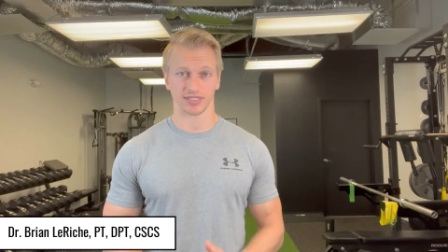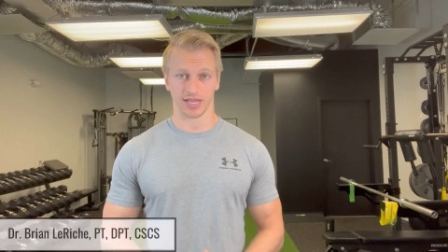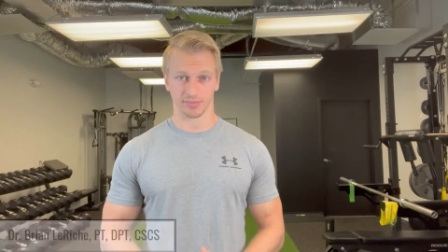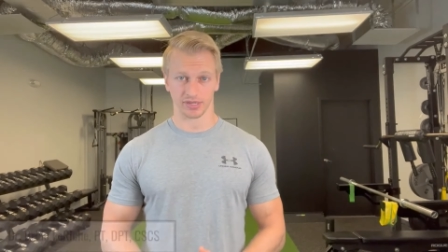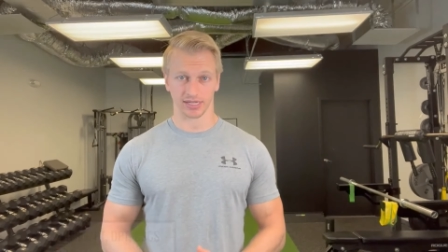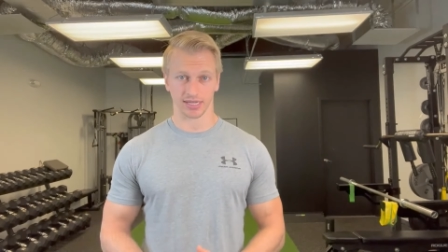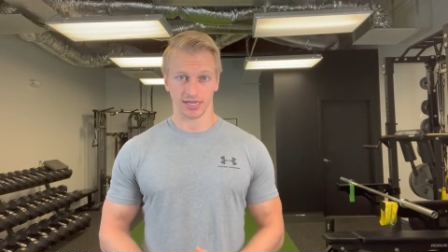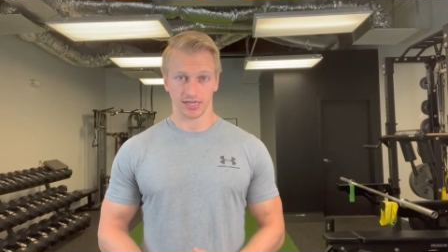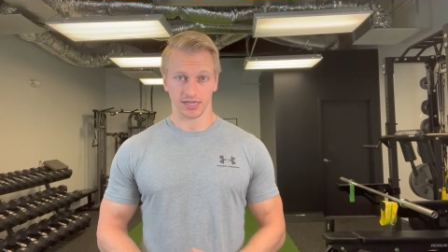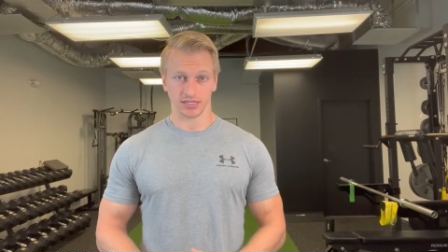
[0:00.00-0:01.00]
topic.
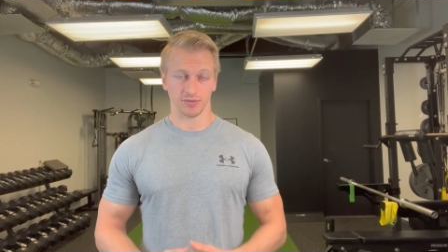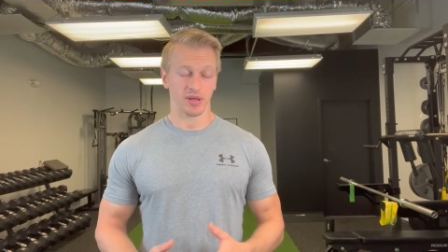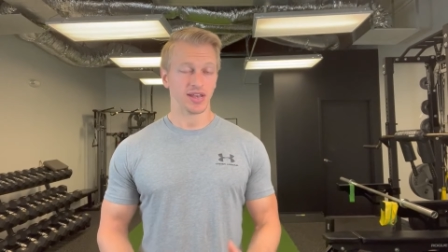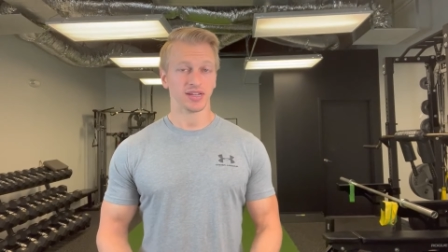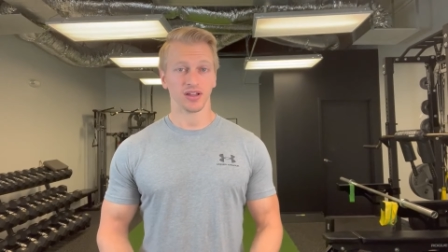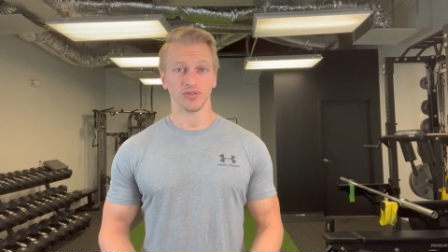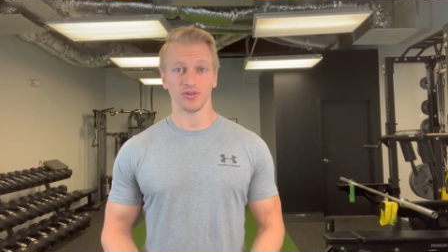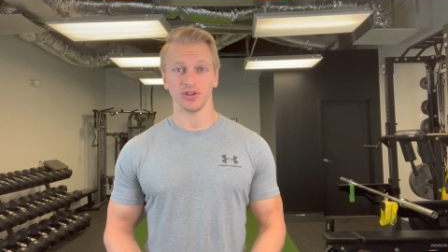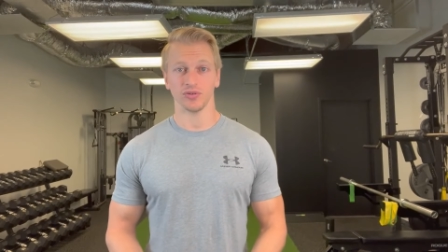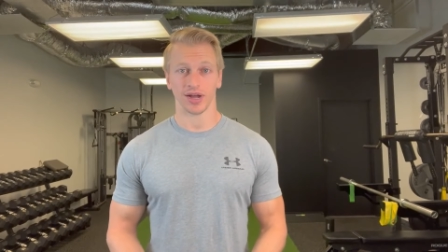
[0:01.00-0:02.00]
Depending on who
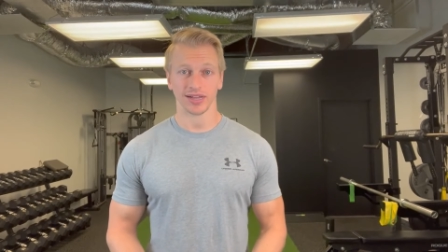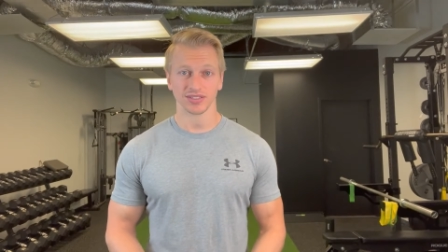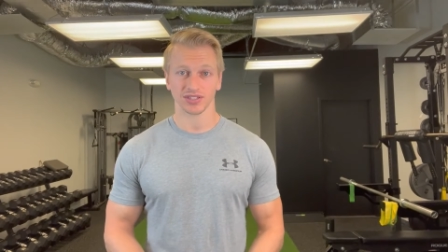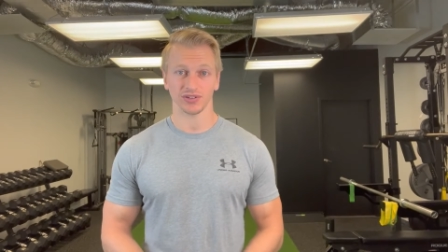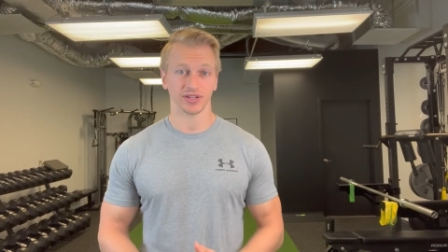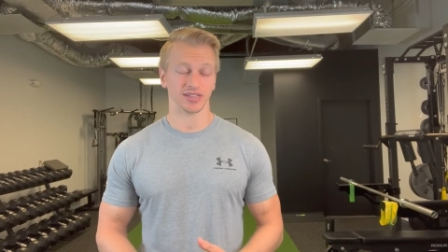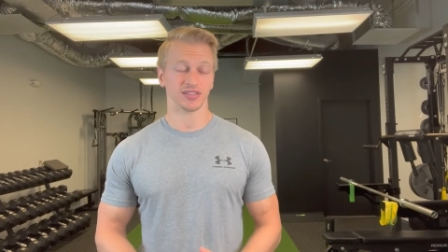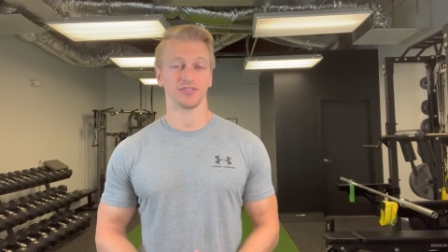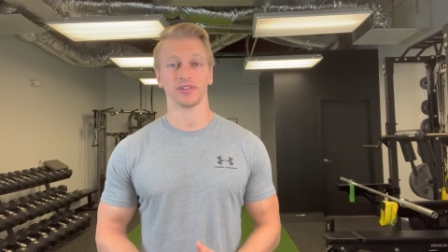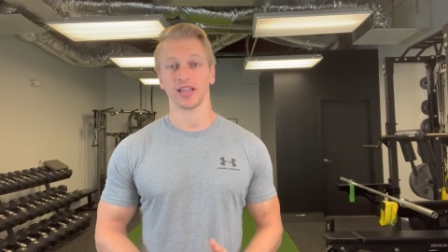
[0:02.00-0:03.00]
you ask, you'll get
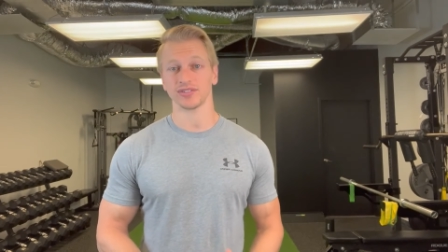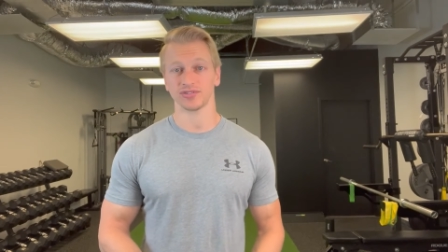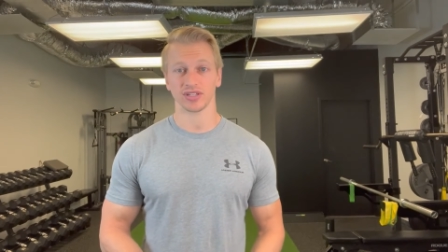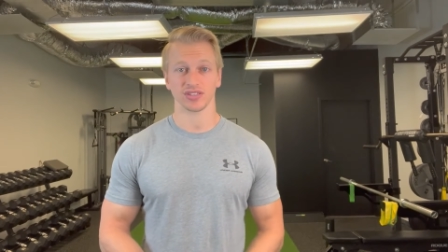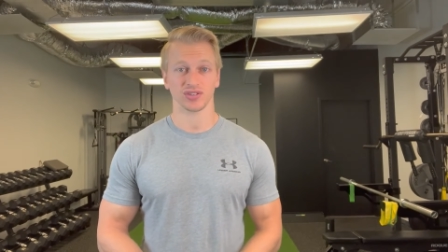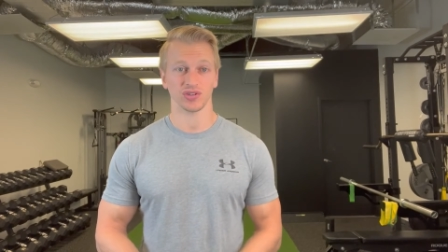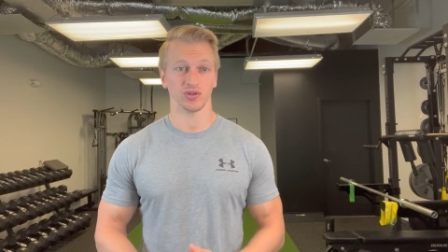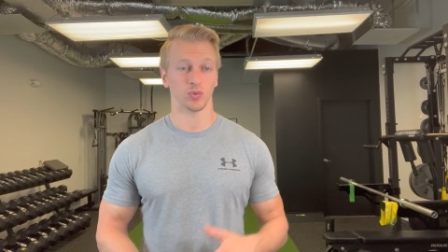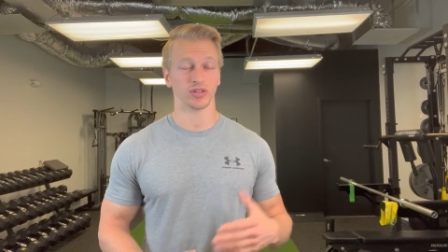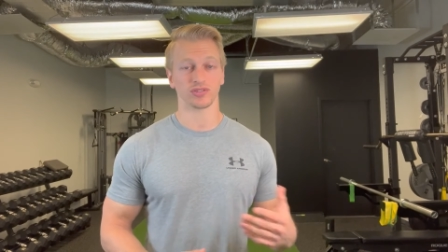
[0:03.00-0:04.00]
different answers as to
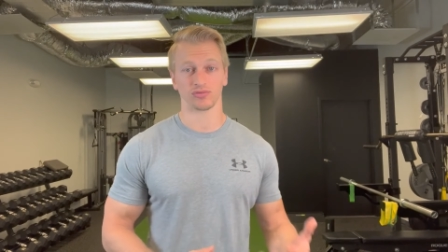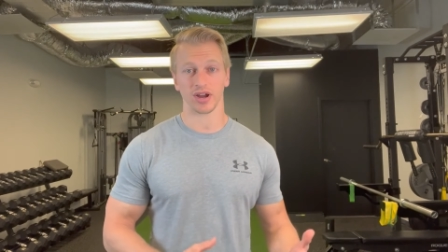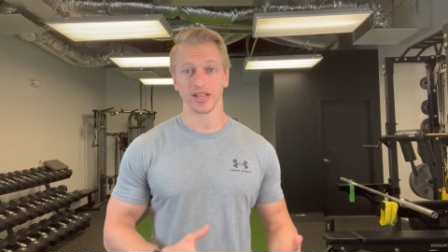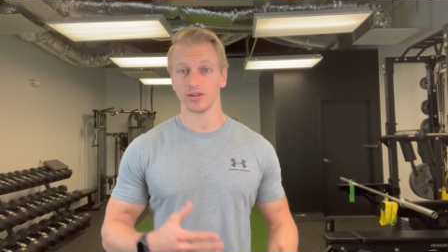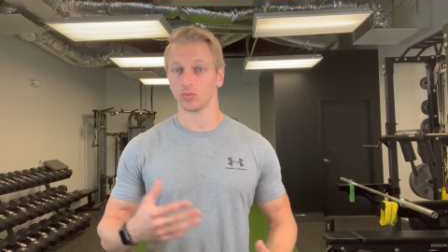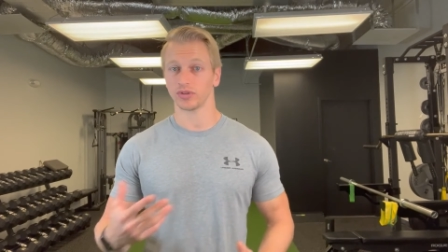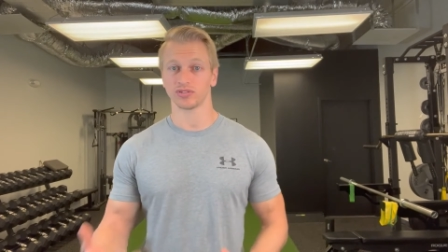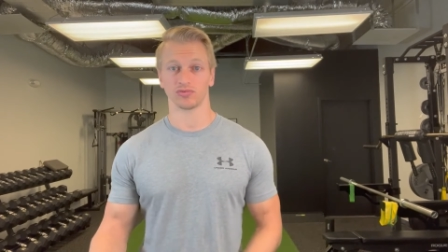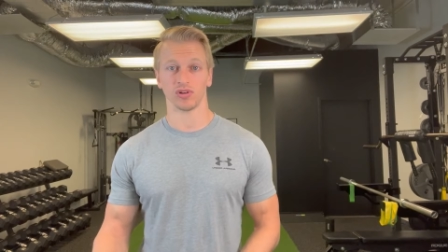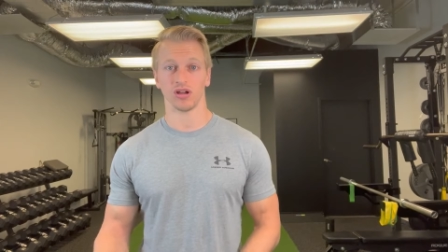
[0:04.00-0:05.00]
what's right and what's
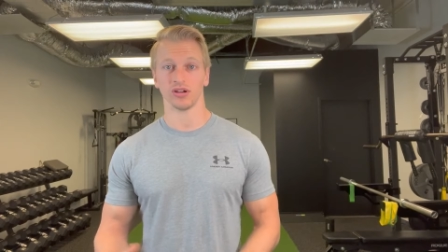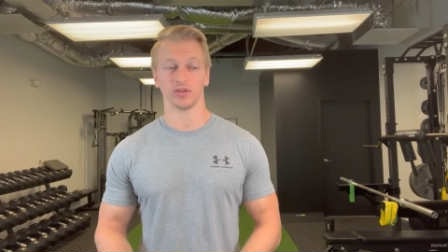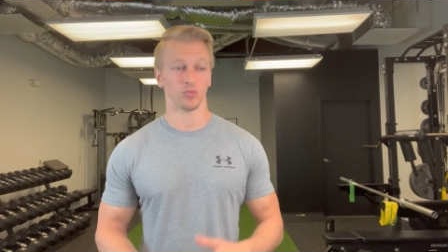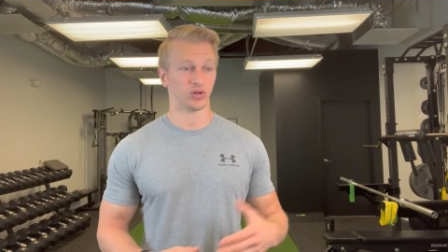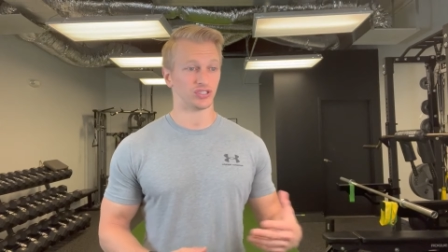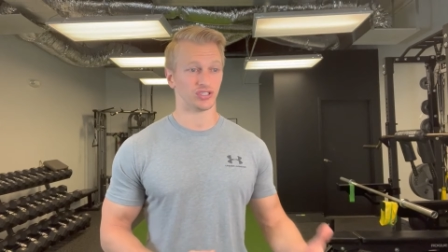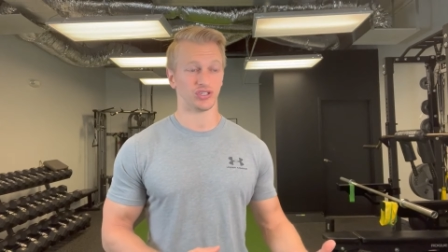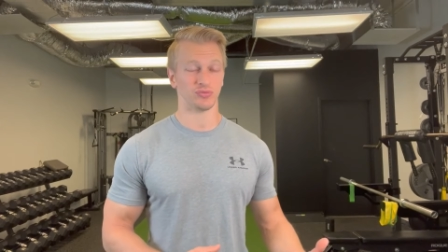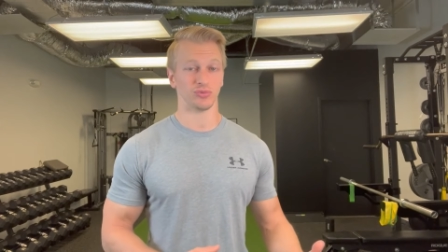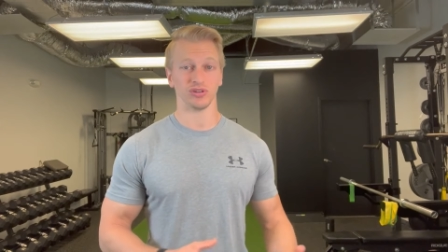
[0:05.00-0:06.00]
wrong and what
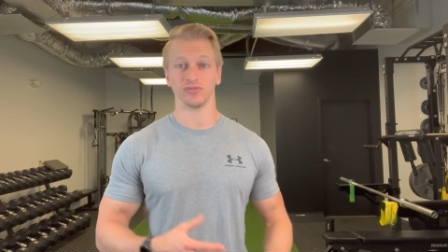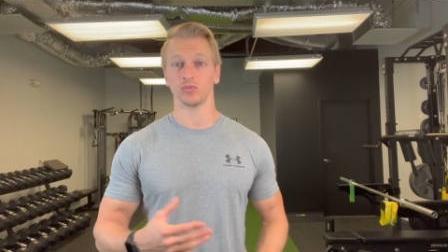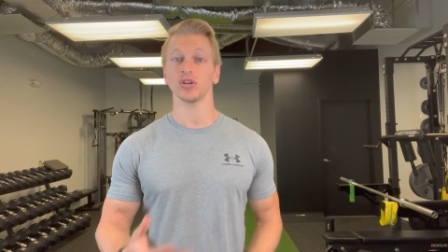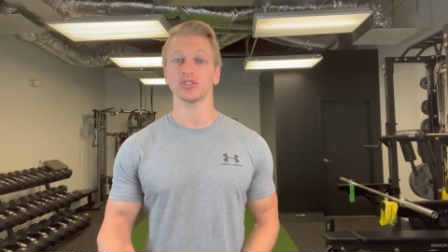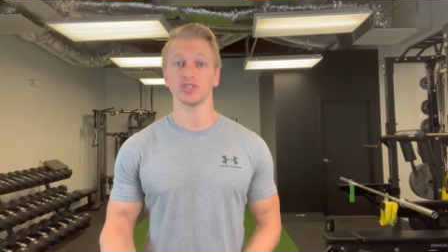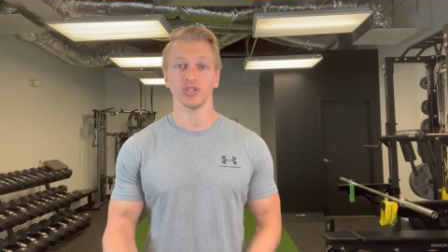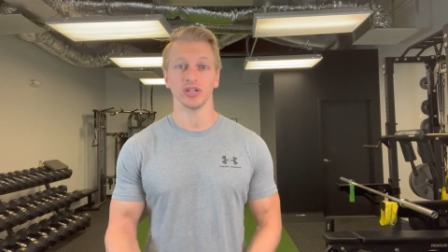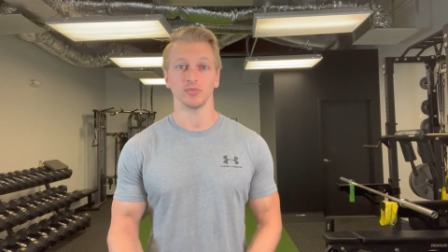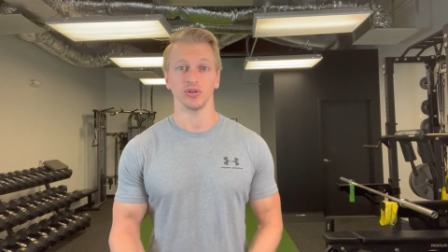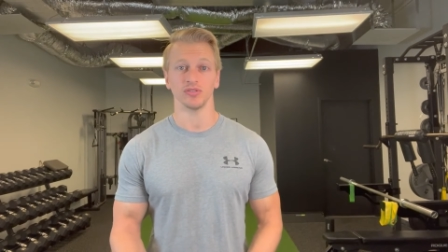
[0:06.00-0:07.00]
should move and what
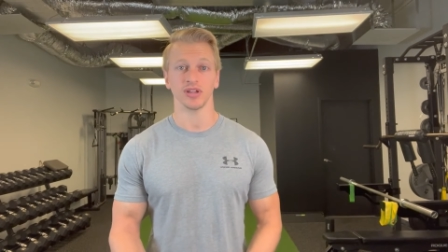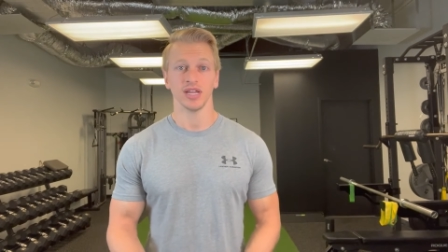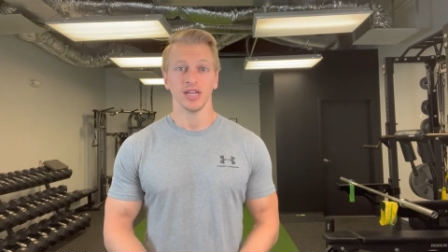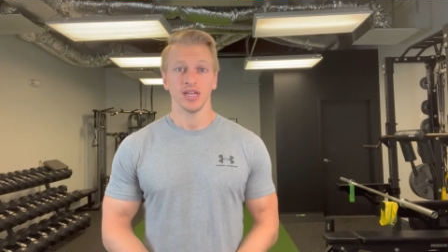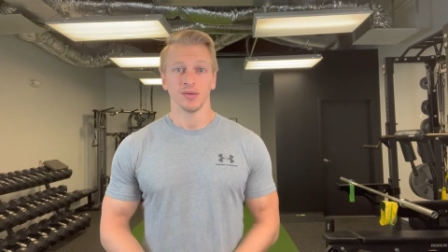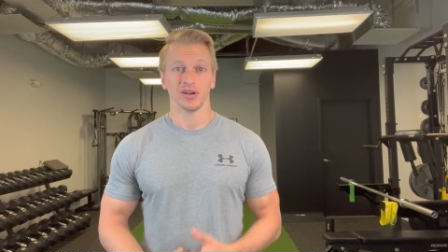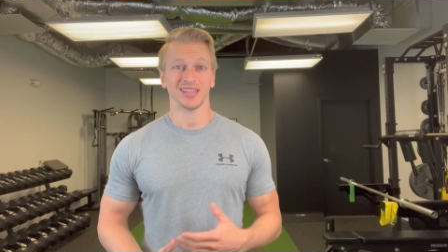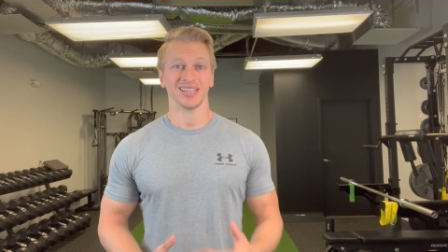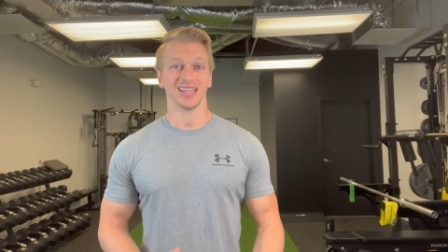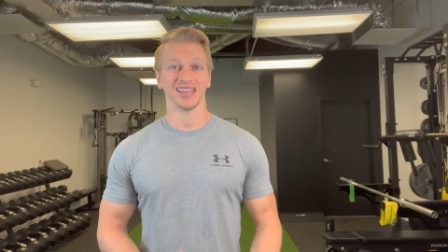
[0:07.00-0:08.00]
shouldn't move. But at
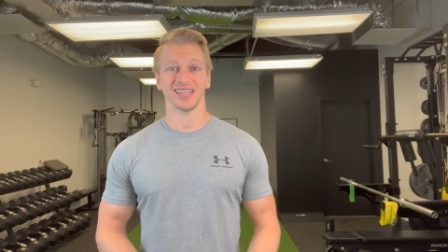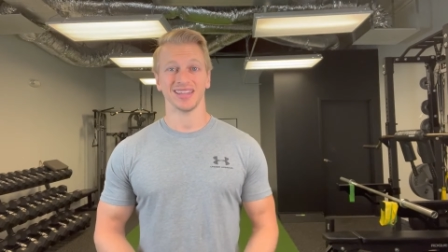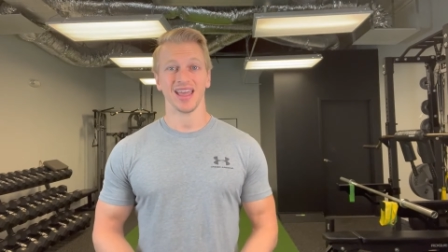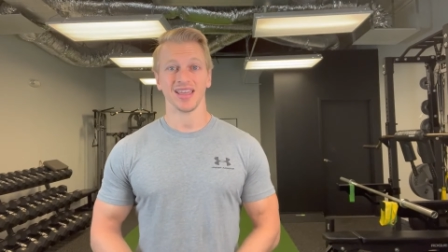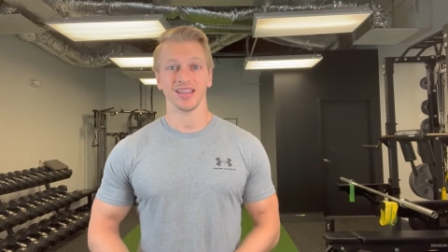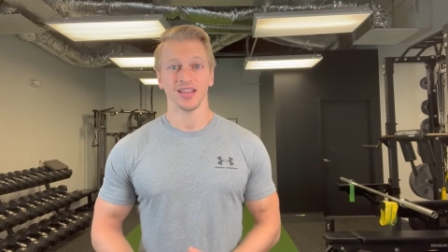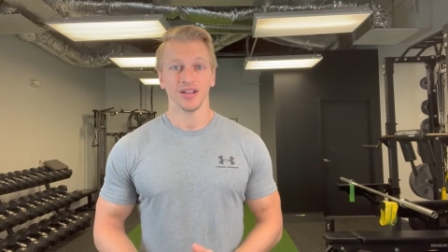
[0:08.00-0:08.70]
the end of the day,